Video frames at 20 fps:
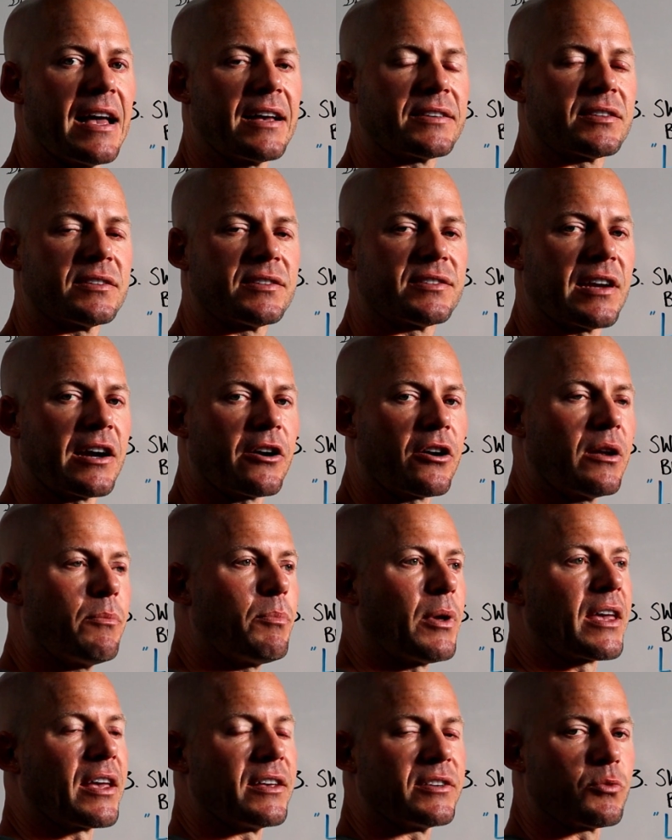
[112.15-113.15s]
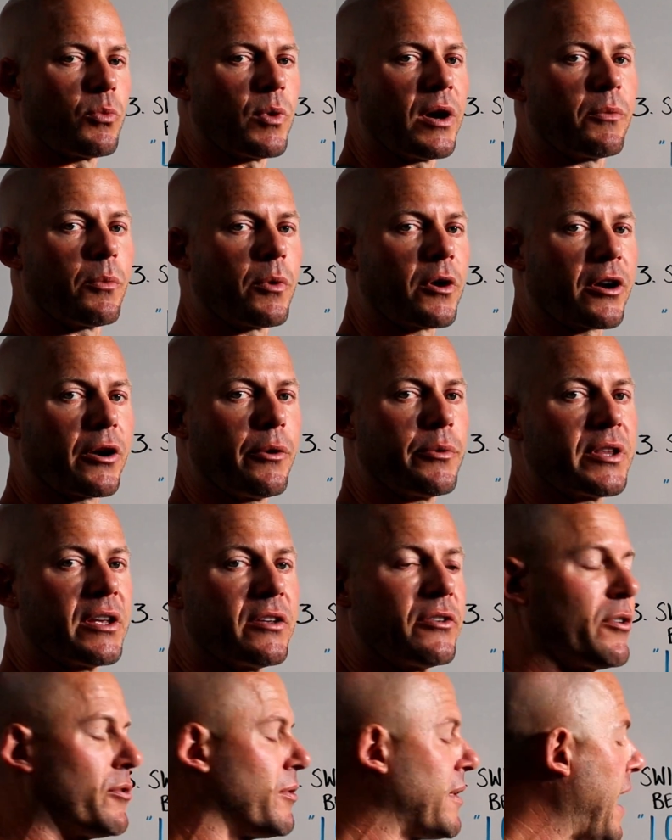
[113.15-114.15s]
necessary because what we're going
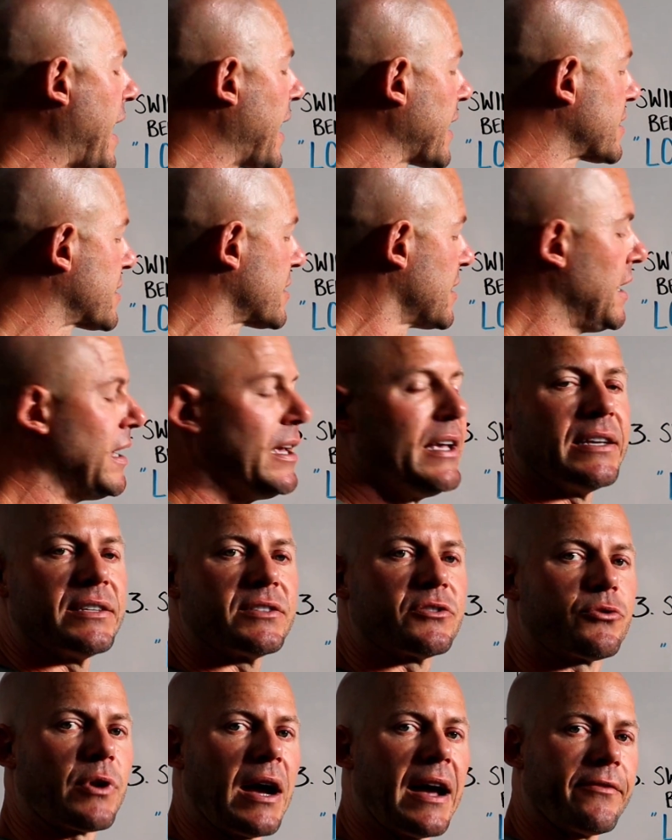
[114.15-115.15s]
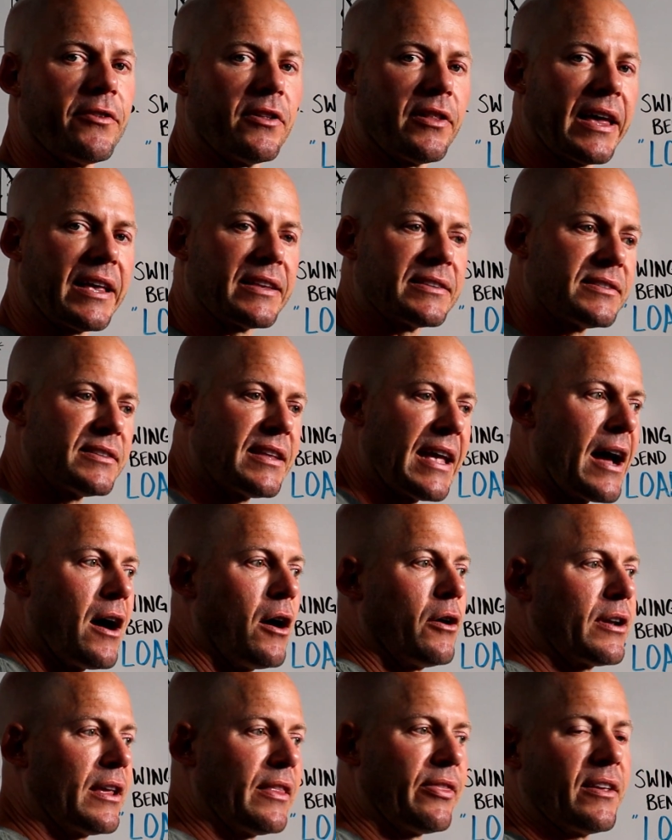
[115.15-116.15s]
to do next is drive the legs
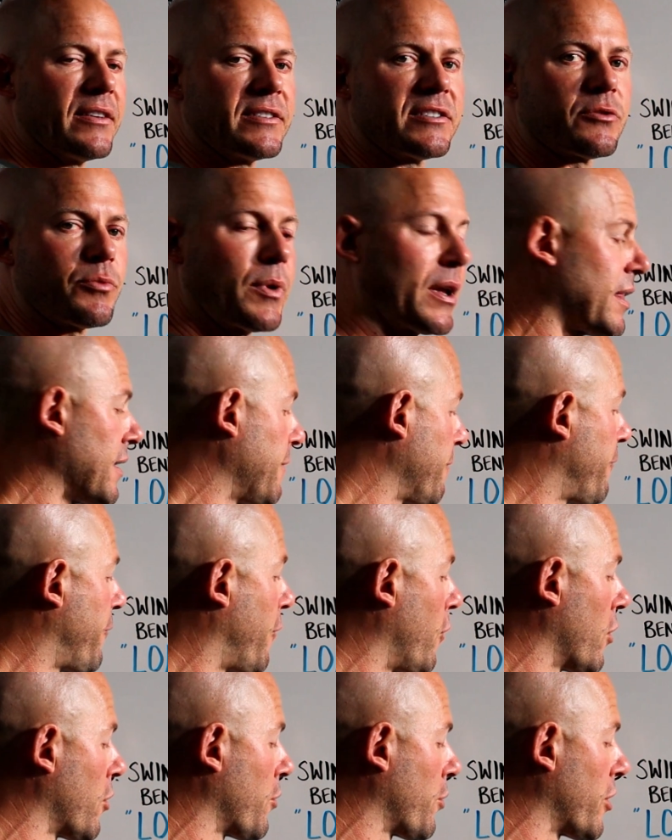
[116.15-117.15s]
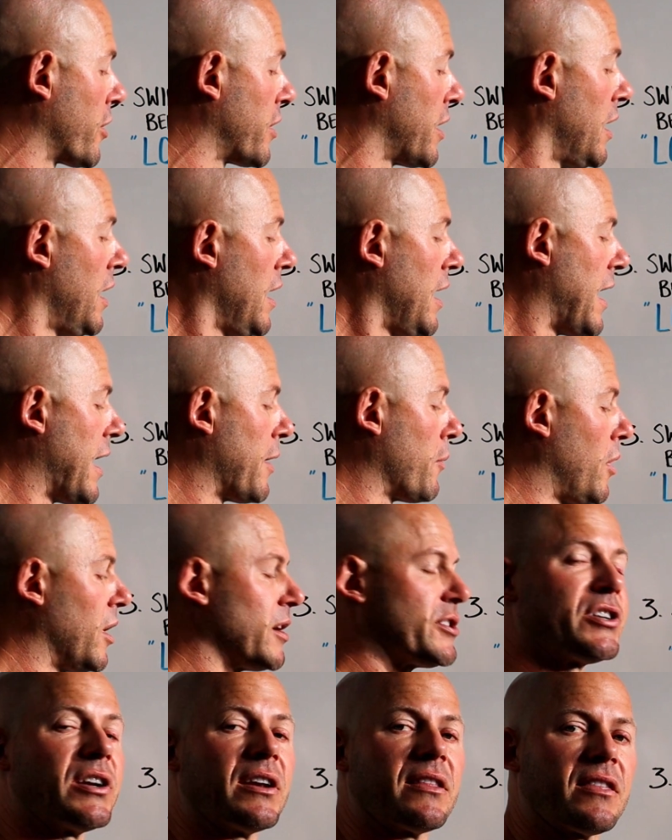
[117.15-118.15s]
down and then swing them forward. I
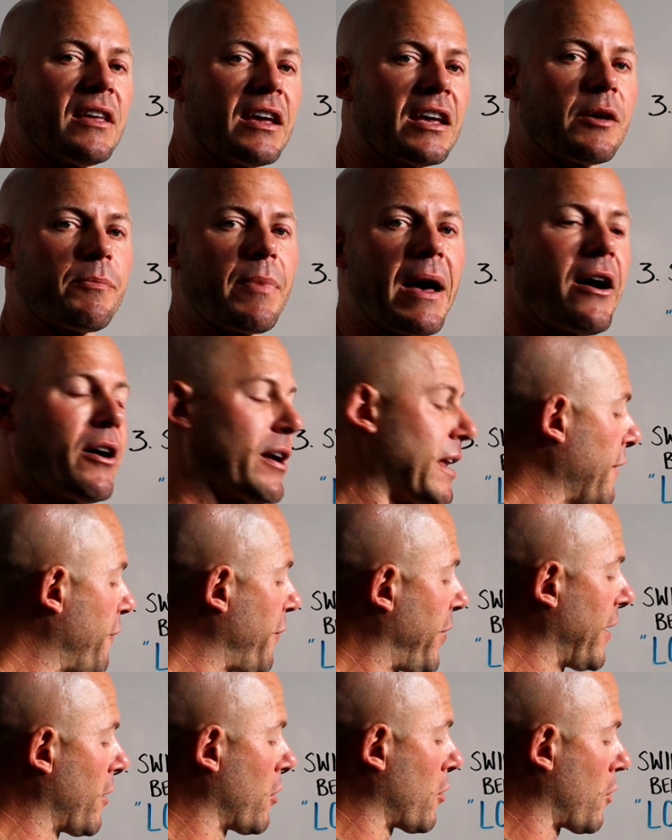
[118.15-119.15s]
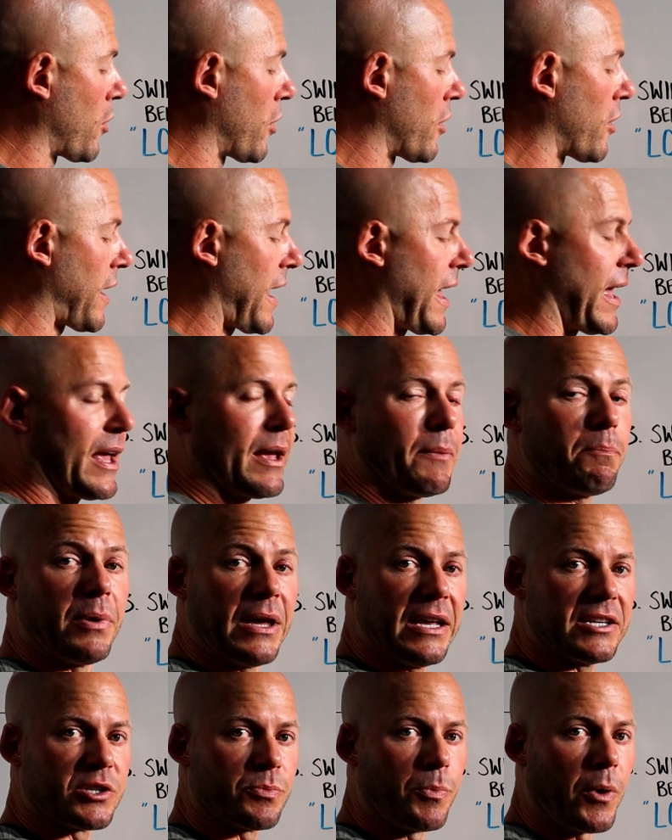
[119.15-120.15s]
want you to think about if there were a
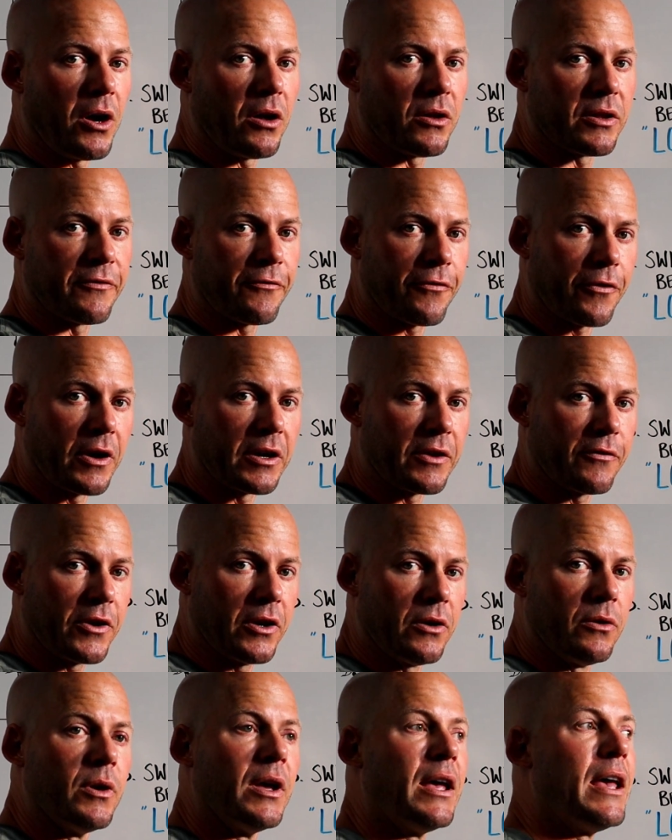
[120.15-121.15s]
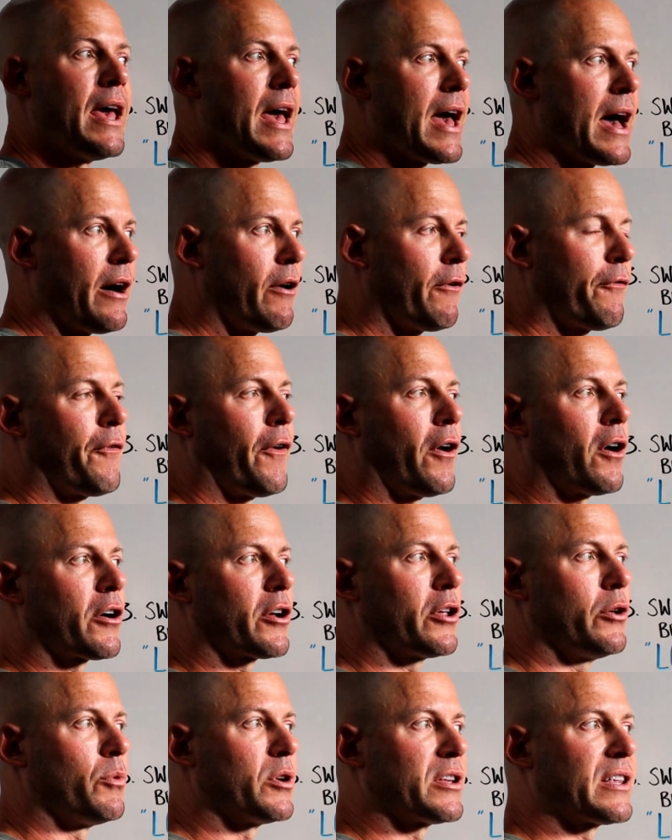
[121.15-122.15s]
beach ball in front of you, how
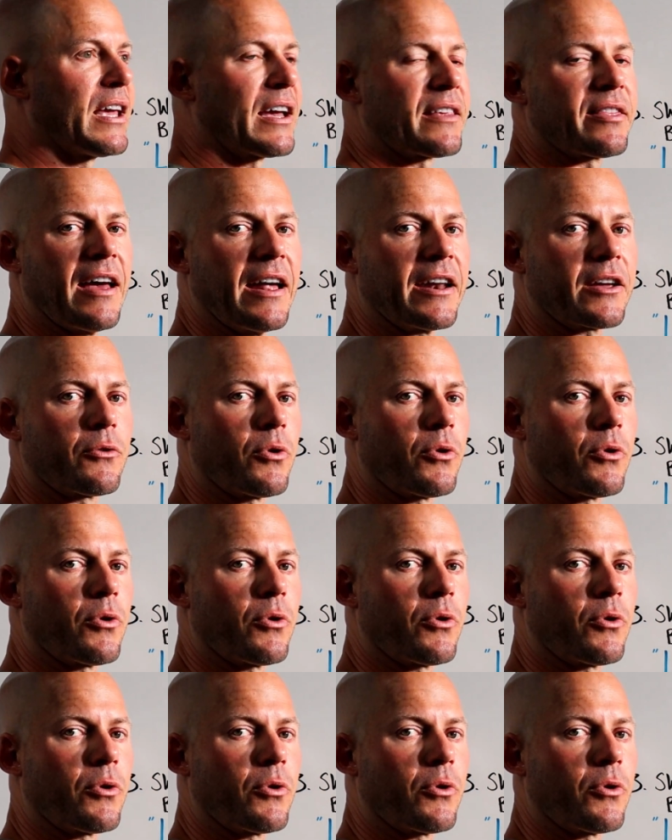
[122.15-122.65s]
far you would kick that